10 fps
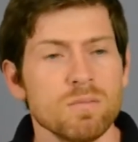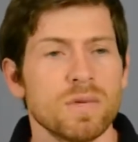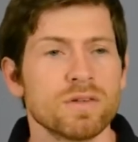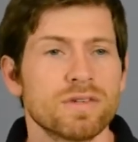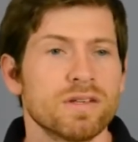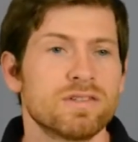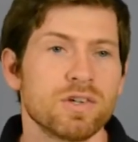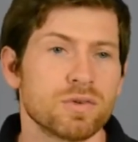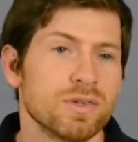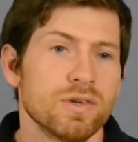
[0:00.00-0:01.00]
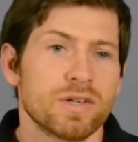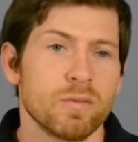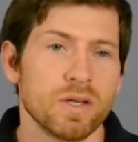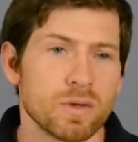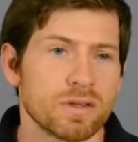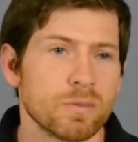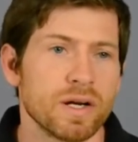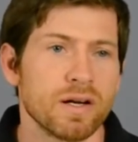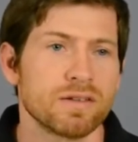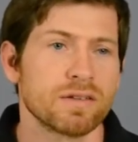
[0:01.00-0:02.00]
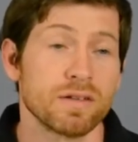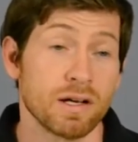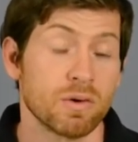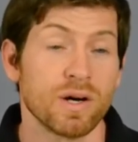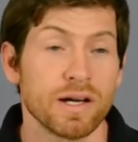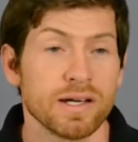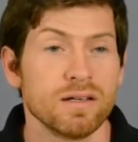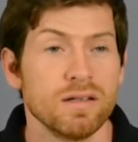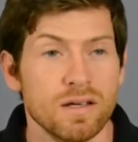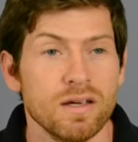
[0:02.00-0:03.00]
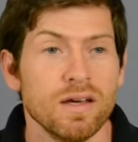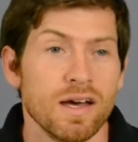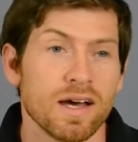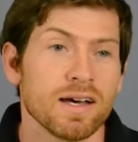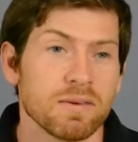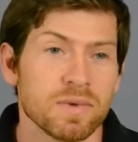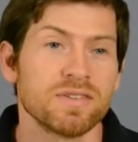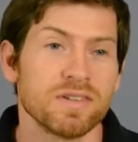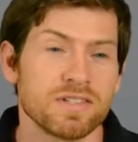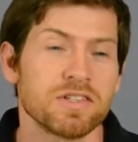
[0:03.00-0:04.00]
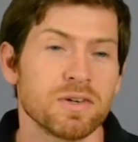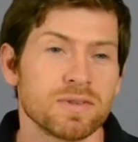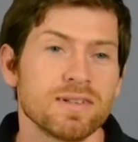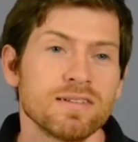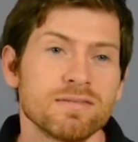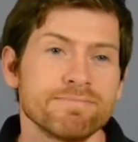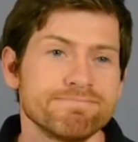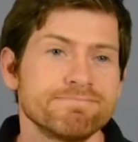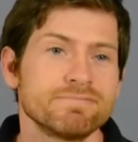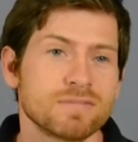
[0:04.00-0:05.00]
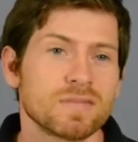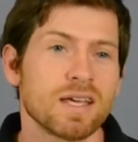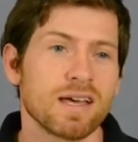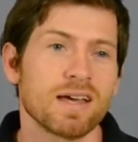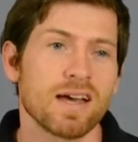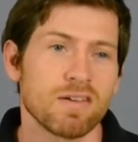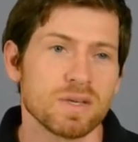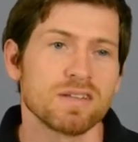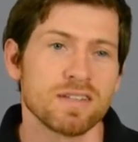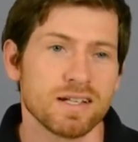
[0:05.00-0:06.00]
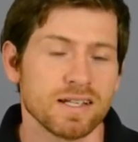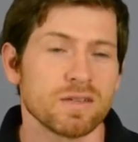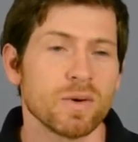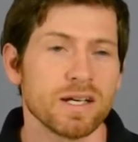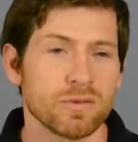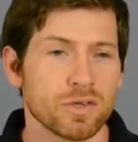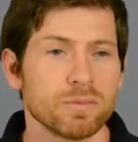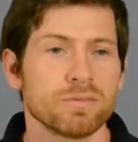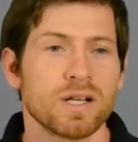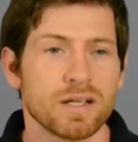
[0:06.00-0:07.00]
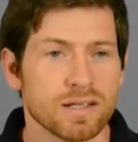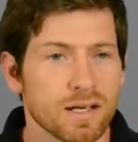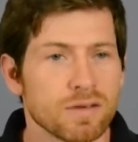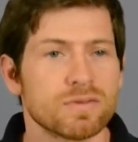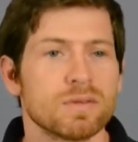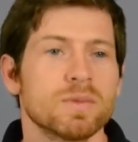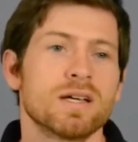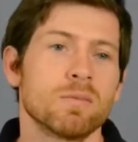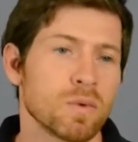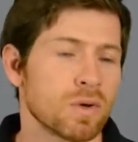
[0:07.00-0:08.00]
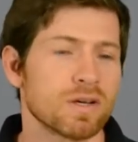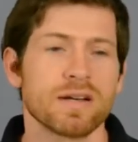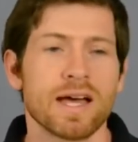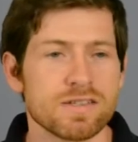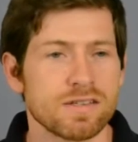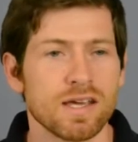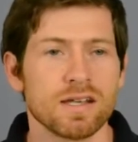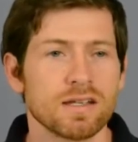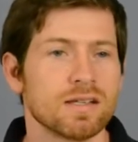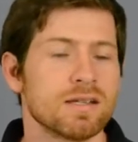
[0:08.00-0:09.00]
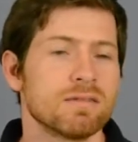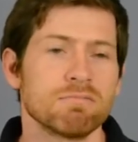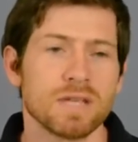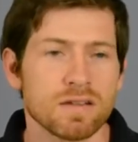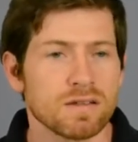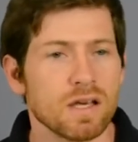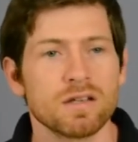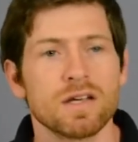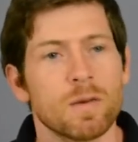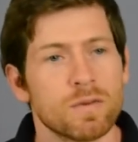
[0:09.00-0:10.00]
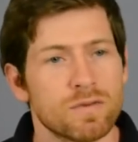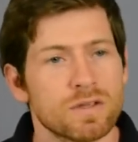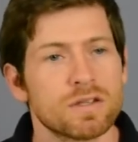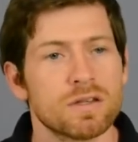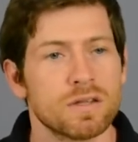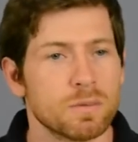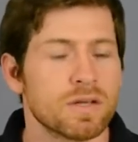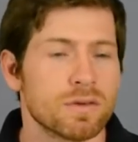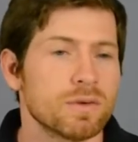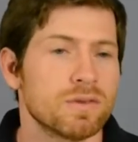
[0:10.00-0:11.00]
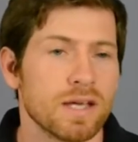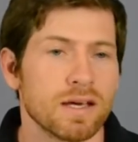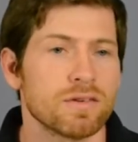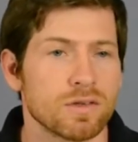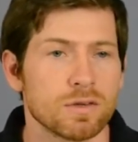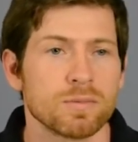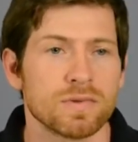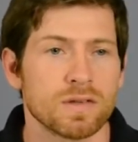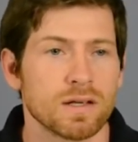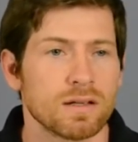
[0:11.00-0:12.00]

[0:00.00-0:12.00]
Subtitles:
Most of the children who come in with their parents are not quiet. Most of the children have been sitting in the waiting room long enough to become bored and agitated, and it's not uncommon for them to throw tantrums.